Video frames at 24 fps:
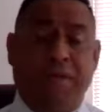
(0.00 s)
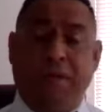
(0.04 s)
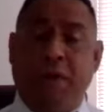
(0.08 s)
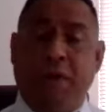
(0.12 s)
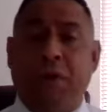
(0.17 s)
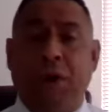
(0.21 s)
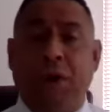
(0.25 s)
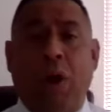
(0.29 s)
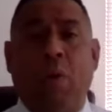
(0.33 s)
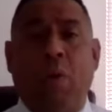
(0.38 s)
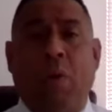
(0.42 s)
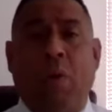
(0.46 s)

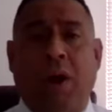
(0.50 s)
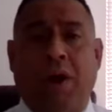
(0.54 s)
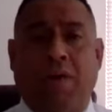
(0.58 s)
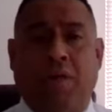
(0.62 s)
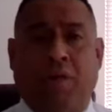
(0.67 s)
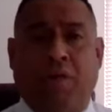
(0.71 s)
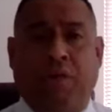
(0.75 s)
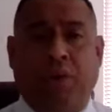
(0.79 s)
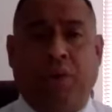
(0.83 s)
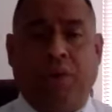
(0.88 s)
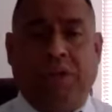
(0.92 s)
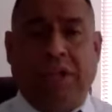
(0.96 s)
If you don't
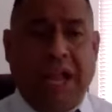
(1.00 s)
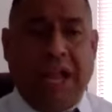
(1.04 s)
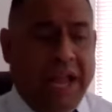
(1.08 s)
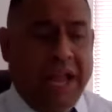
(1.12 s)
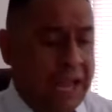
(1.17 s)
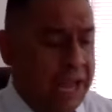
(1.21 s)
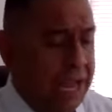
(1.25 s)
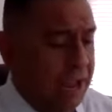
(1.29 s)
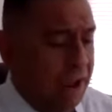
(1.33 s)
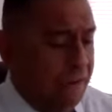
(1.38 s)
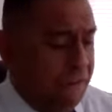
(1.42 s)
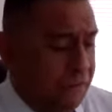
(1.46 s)
want a full
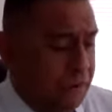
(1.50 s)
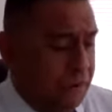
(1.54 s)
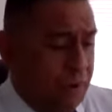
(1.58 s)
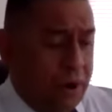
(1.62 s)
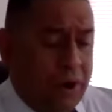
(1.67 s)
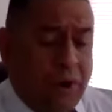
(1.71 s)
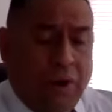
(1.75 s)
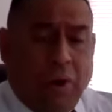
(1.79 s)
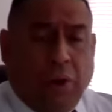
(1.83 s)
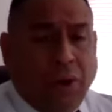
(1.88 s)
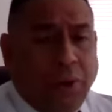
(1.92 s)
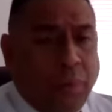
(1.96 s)
day, if
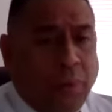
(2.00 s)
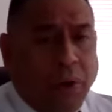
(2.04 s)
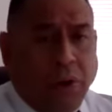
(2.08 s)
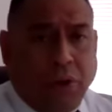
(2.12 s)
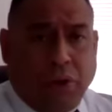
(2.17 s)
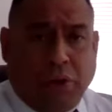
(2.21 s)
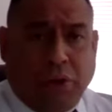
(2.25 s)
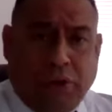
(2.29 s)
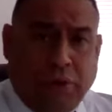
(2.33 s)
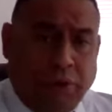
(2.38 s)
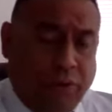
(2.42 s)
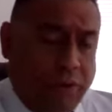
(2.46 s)
you can only
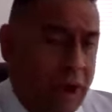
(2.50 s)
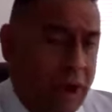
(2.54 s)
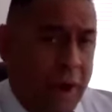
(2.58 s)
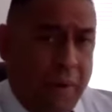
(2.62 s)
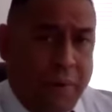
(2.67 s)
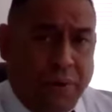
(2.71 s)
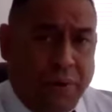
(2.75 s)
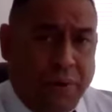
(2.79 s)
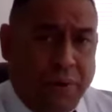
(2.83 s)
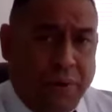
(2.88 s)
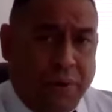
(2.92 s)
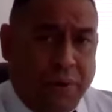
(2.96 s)
work 2
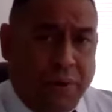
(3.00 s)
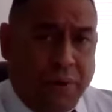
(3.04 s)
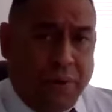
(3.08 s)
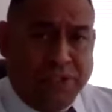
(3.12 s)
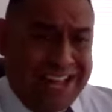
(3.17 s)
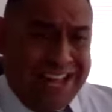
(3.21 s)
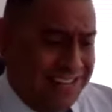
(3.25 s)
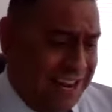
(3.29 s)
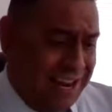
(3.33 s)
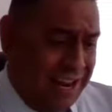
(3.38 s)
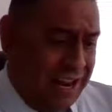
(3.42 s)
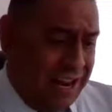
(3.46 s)
hours
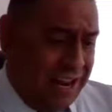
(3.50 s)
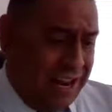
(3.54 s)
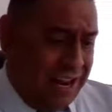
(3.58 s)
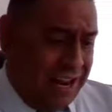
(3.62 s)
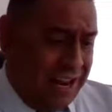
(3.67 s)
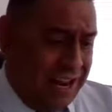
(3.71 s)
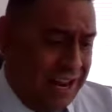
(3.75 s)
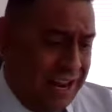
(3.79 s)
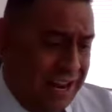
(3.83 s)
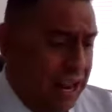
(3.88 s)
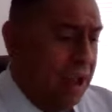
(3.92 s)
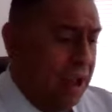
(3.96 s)
that day,
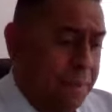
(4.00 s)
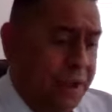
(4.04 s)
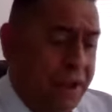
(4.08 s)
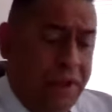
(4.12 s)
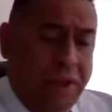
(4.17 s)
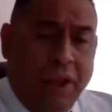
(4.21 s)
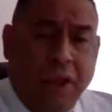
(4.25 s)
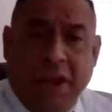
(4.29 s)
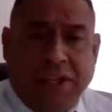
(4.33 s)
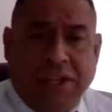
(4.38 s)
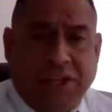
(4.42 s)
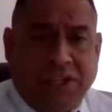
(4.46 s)

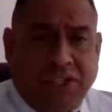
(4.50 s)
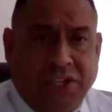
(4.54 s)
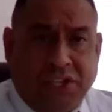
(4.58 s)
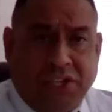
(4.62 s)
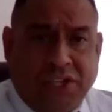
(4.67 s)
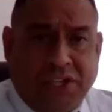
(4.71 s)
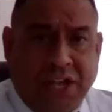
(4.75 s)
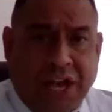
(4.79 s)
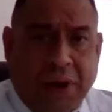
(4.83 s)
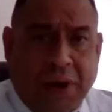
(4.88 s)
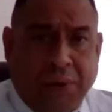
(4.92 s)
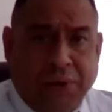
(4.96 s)
maybe
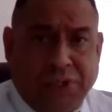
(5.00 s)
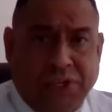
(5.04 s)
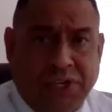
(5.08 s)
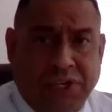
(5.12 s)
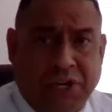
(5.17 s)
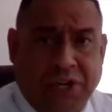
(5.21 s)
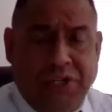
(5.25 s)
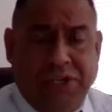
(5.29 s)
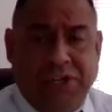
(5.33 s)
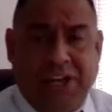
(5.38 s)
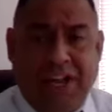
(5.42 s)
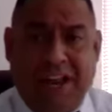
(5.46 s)
6
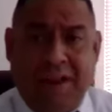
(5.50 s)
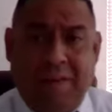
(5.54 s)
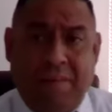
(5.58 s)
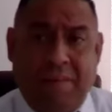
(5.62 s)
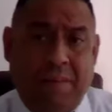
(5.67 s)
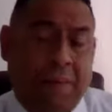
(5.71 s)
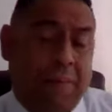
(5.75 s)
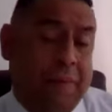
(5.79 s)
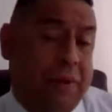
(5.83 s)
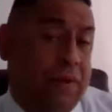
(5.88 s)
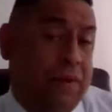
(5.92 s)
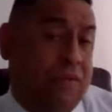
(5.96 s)
hours another
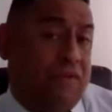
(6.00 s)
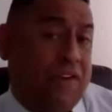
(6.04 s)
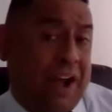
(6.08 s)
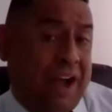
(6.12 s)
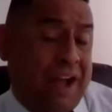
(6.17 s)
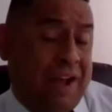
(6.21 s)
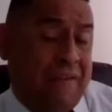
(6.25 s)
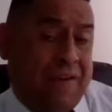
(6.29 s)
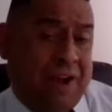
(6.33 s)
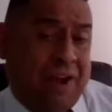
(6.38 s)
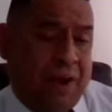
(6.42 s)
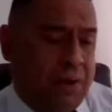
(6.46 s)
day, maybe
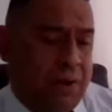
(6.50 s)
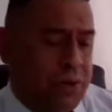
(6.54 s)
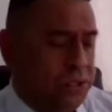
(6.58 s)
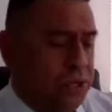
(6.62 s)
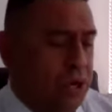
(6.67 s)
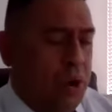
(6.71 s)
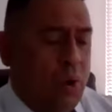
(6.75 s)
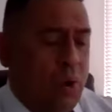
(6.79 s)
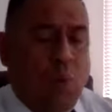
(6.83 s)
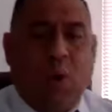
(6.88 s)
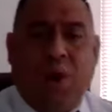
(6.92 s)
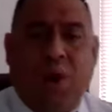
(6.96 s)
5
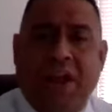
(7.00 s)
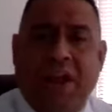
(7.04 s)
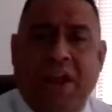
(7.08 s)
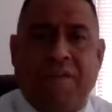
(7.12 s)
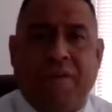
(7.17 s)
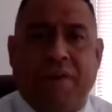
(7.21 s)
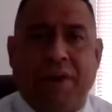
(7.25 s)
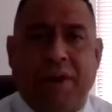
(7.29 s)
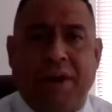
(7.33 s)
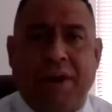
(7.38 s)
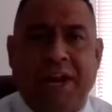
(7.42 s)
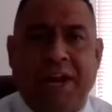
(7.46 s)
hours,
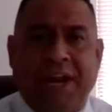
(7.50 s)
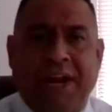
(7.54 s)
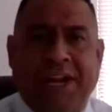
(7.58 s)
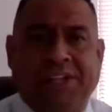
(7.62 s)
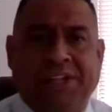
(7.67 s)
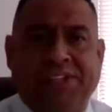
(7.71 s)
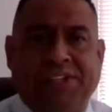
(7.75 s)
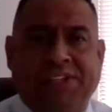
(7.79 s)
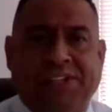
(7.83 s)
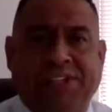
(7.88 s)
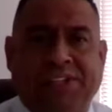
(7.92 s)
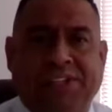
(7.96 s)
whatever it
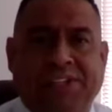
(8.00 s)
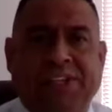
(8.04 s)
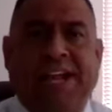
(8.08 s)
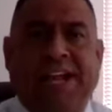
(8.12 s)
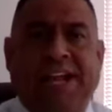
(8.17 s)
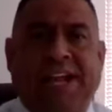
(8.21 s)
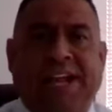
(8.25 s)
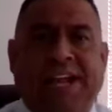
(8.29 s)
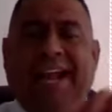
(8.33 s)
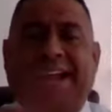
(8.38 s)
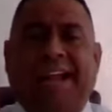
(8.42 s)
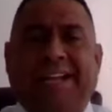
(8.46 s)
is,
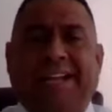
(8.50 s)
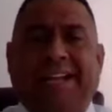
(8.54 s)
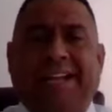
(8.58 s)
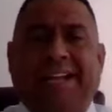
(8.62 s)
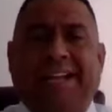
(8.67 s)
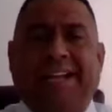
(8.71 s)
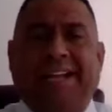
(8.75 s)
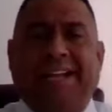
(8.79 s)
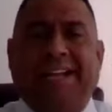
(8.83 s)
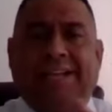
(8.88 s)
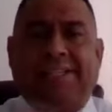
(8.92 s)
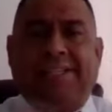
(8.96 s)
it
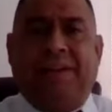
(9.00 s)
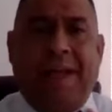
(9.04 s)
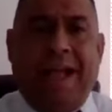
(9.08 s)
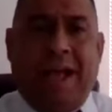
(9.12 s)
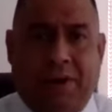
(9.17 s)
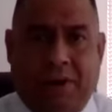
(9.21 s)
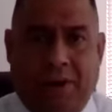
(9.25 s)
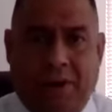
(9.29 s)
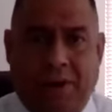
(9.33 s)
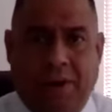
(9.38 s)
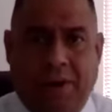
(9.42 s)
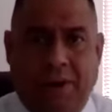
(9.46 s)
doesn't
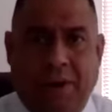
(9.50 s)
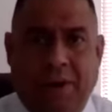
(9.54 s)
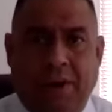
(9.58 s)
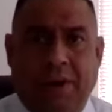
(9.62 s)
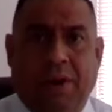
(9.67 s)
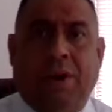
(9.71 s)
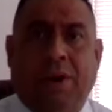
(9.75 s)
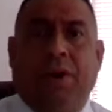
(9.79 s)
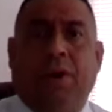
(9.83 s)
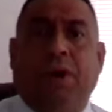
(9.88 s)
matter.